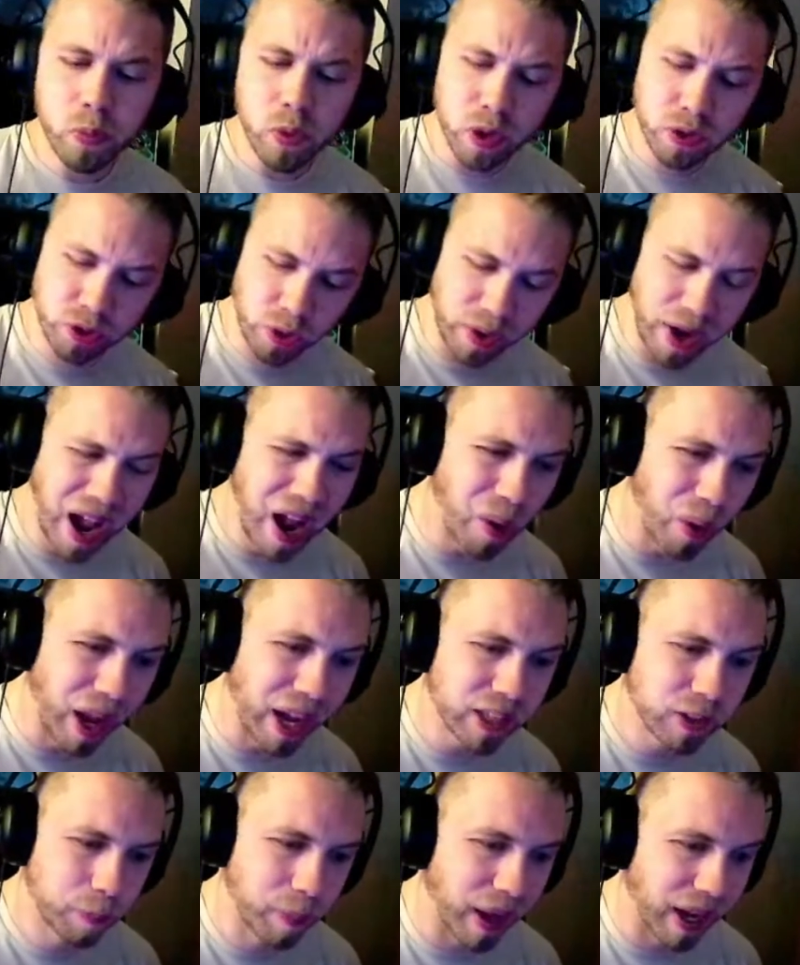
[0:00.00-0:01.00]
So now
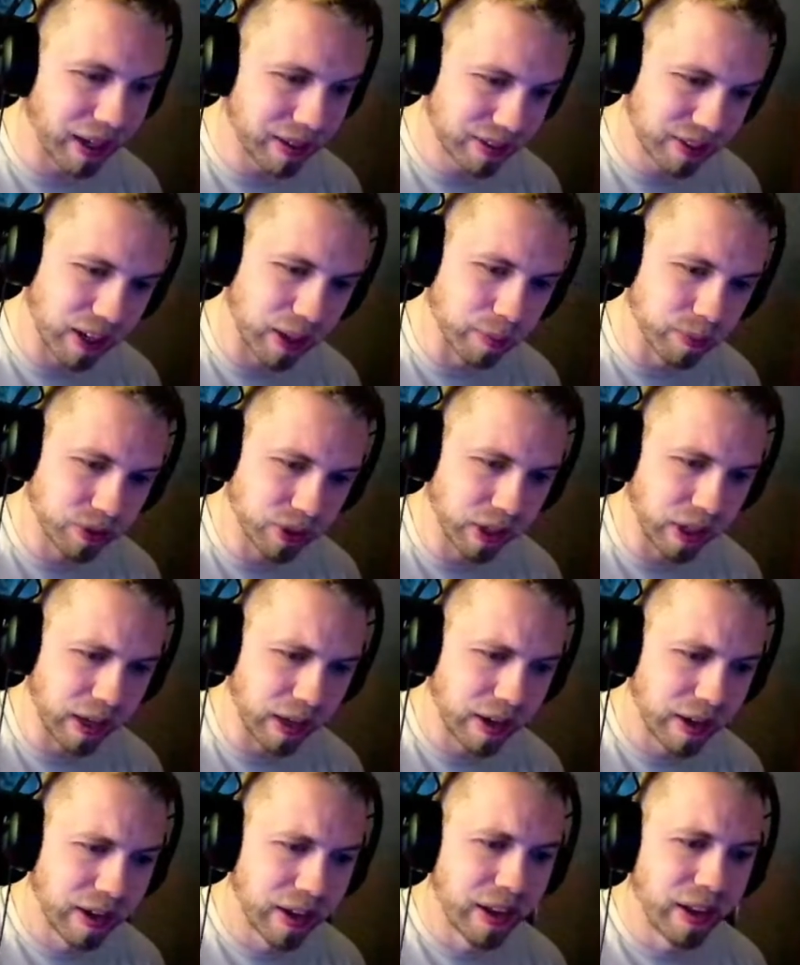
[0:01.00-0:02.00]
Xbox comes in.
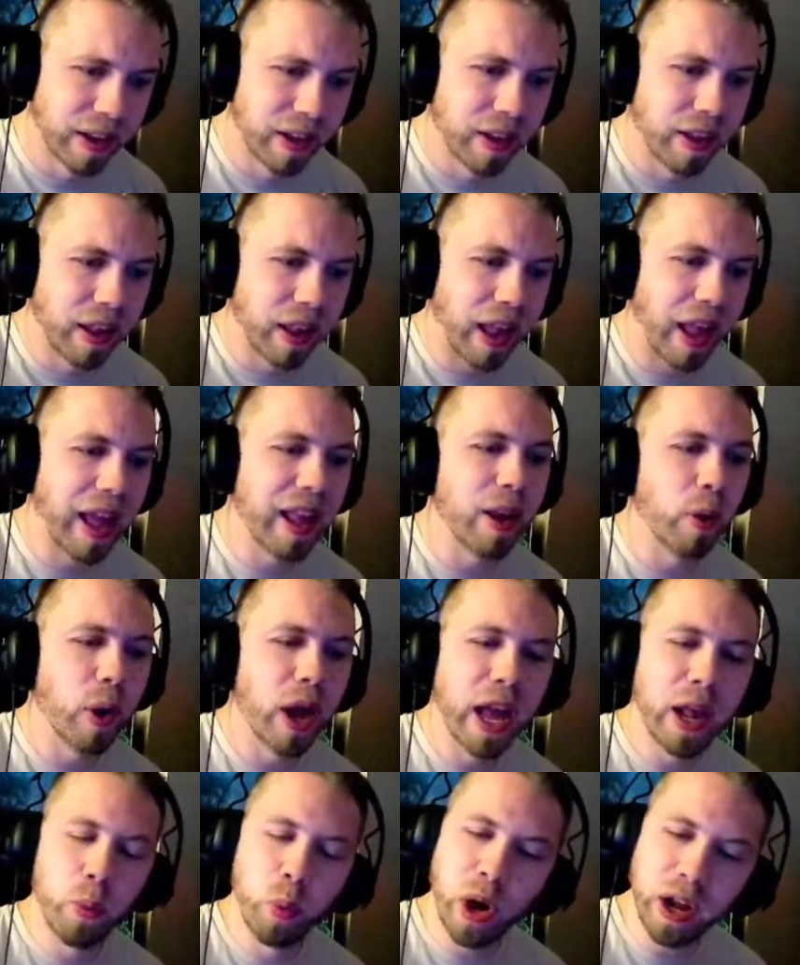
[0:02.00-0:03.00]
And,
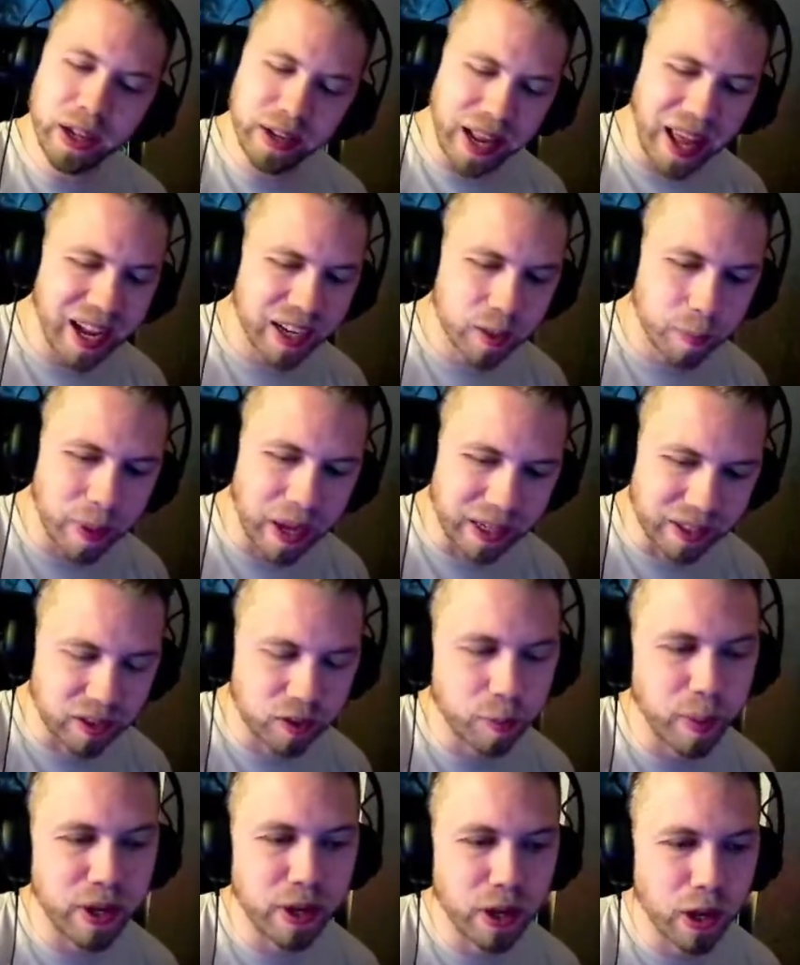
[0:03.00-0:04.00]
and what Xbox
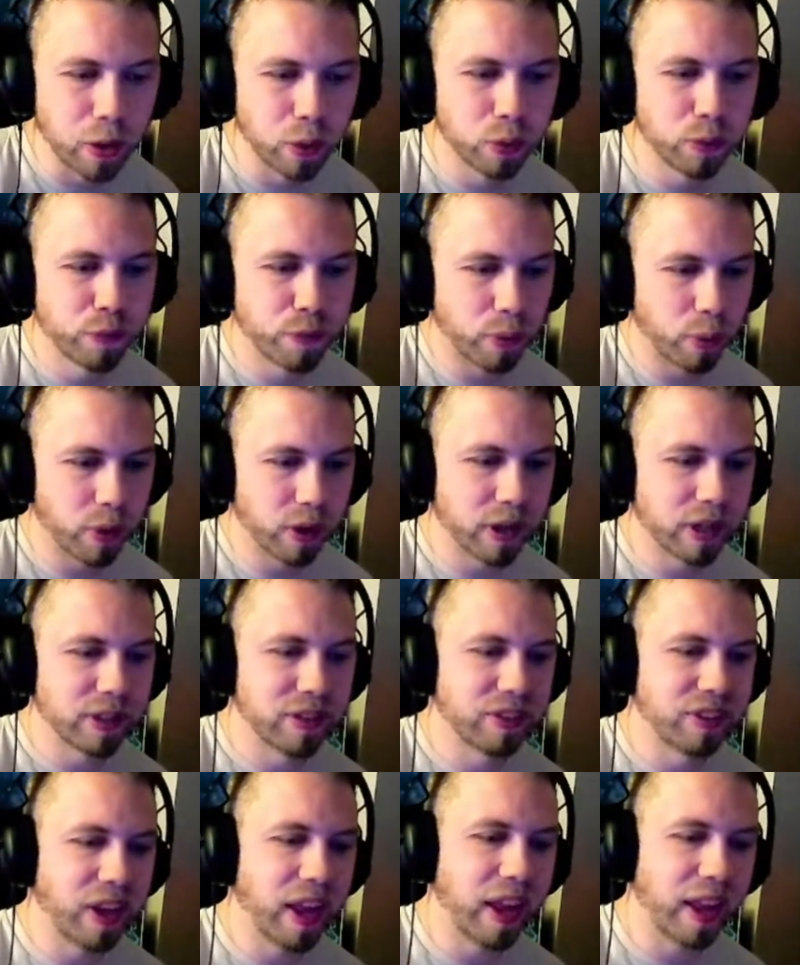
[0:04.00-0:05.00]
has been known for is
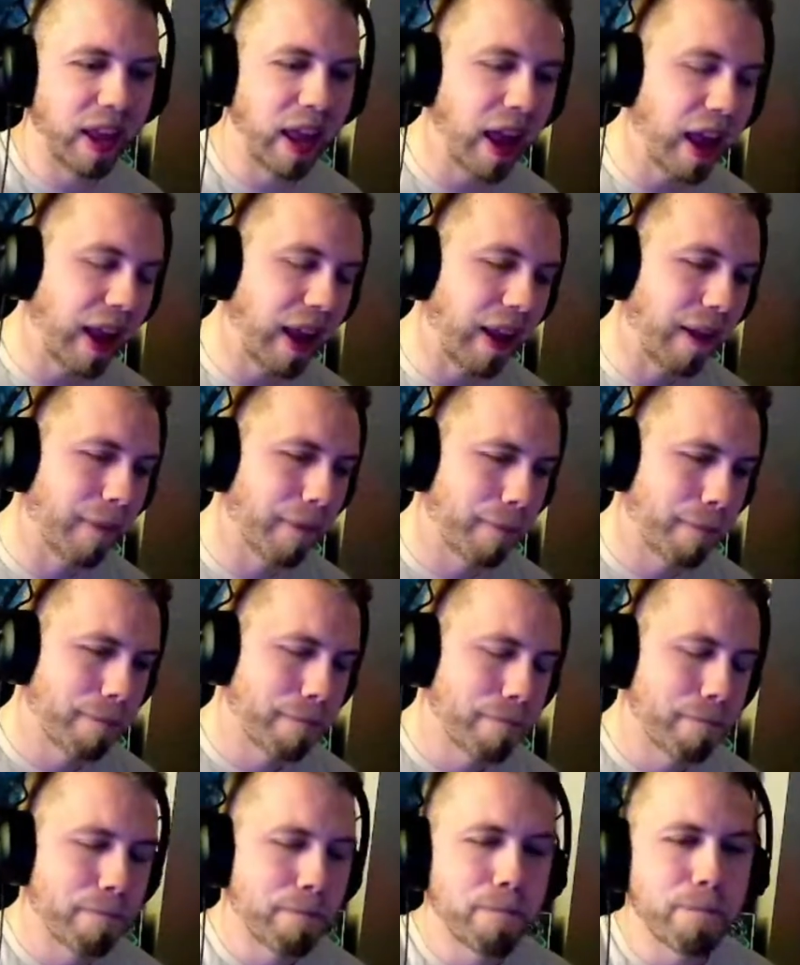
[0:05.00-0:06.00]
saying, hey,
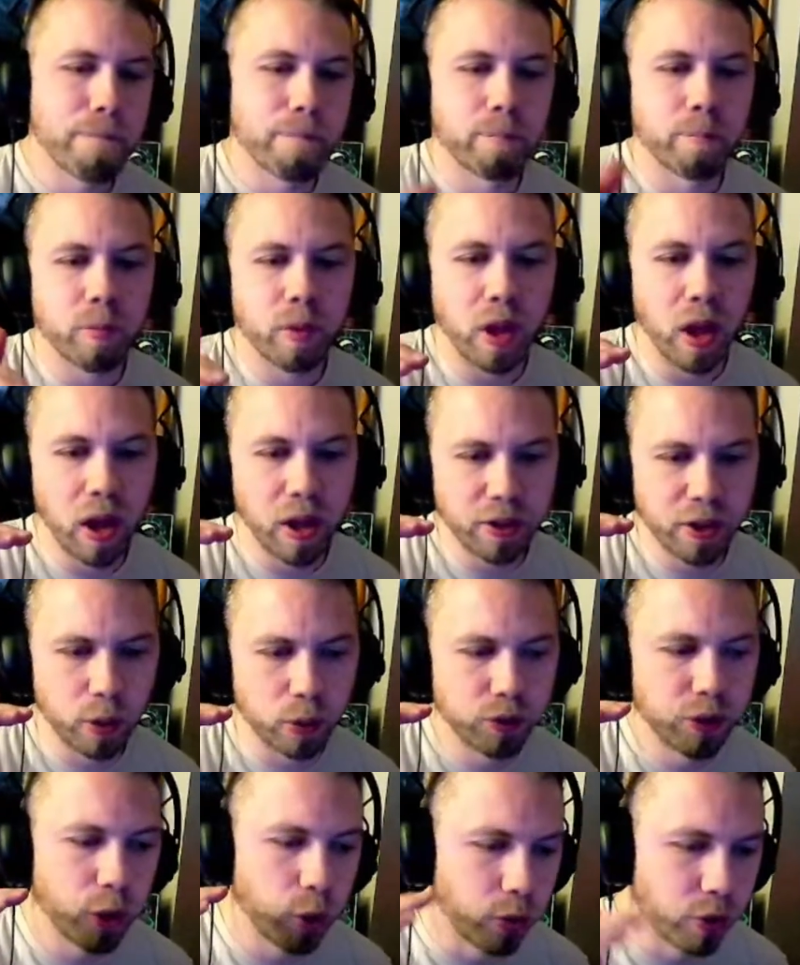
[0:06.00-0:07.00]
uh, you know,
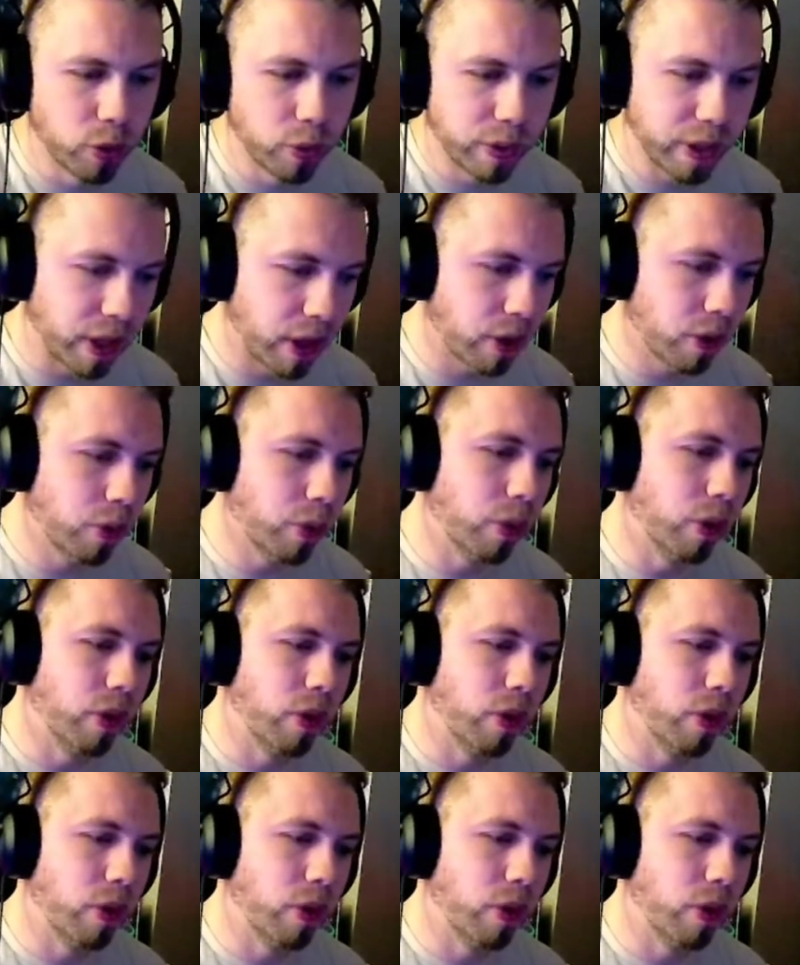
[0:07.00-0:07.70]
you do you.